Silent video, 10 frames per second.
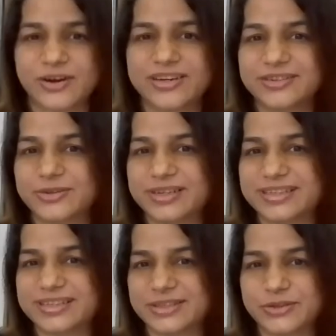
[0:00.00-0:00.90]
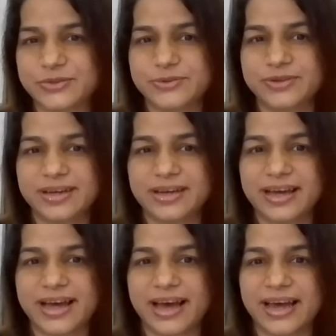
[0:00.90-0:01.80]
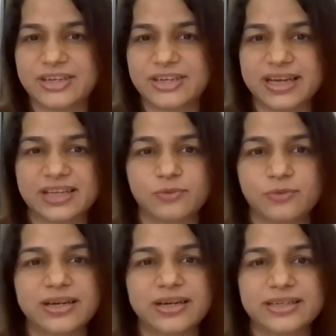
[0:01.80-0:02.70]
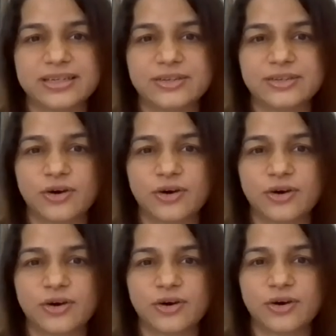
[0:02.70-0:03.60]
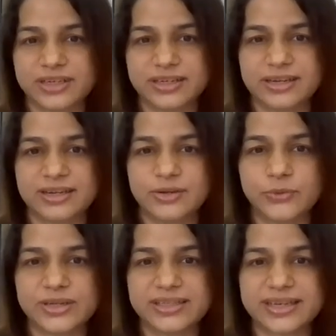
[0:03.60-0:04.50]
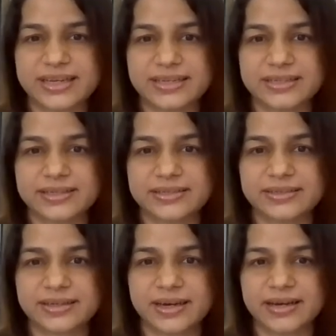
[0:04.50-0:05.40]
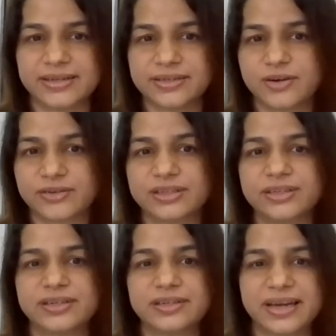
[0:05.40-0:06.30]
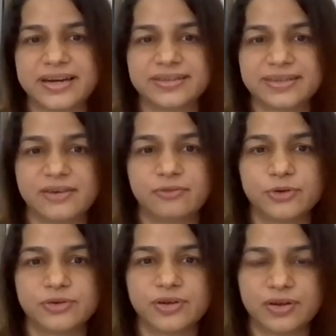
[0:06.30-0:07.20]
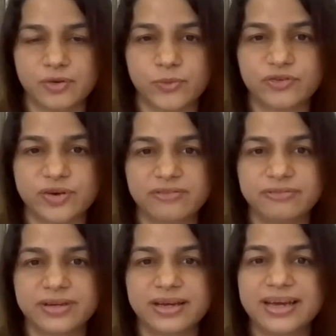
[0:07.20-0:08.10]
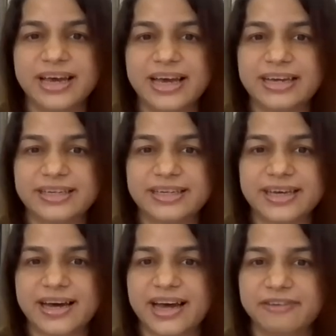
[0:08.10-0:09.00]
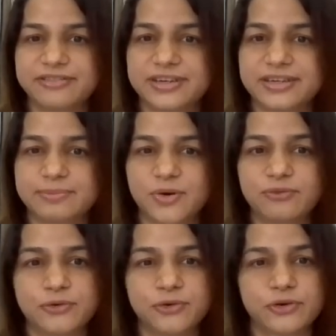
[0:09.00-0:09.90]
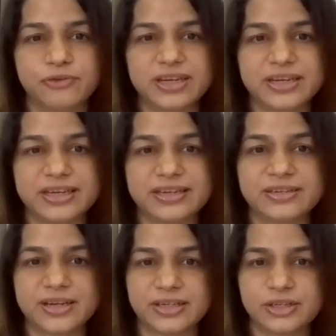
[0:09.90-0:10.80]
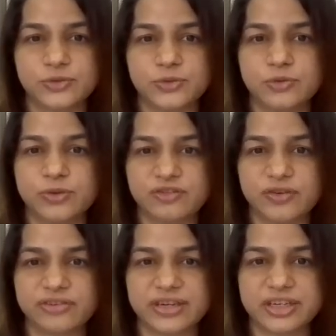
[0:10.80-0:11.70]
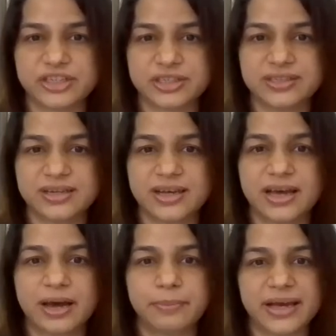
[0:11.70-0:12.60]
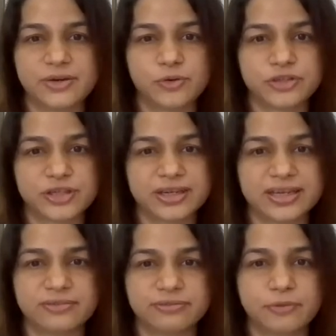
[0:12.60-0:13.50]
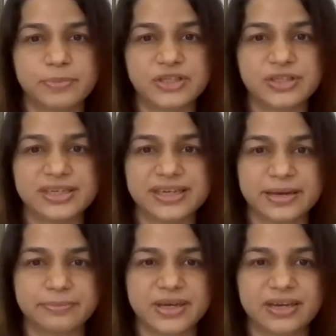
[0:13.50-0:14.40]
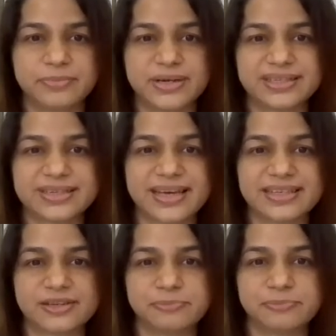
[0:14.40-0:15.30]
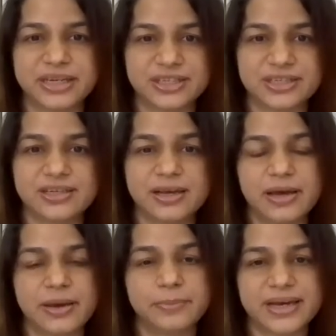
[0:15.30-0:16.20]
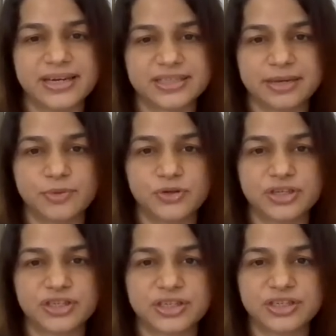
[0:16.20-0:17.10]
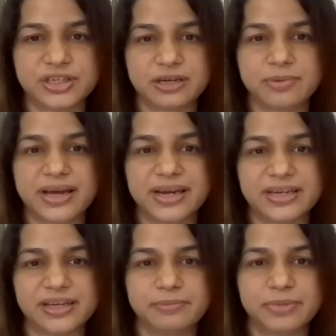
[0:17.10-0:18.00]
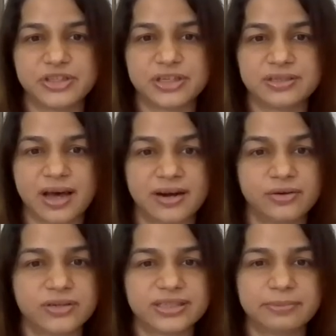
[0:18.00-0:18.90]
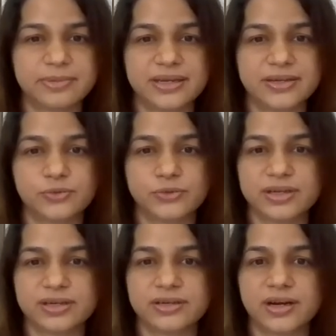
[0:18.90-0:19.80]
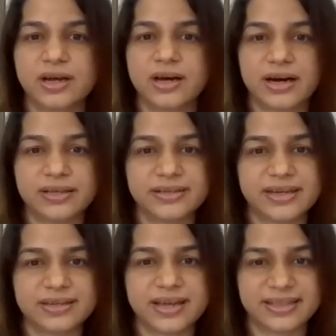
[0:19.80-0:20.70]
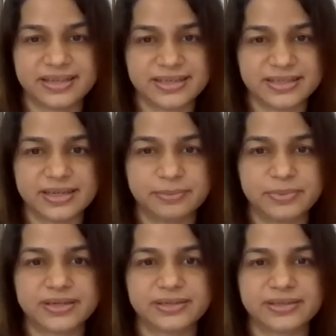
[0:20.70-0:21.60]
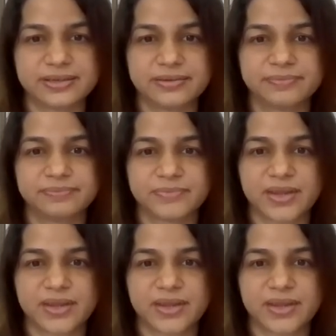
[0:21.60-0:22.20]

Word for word: it's an honor to listen to you Mm-hmm. And she has worked in oncofertility unit in Lurie Center under Dr. Teresa Wood, Woodruff. In India, mm-hmm. I have mm-hmm. done about four ovarian tissue vitrifications. My question is for PGTM in breast cancer patients. BRCA mutations shared by Indian patients are not similar to their other ethnicity peers.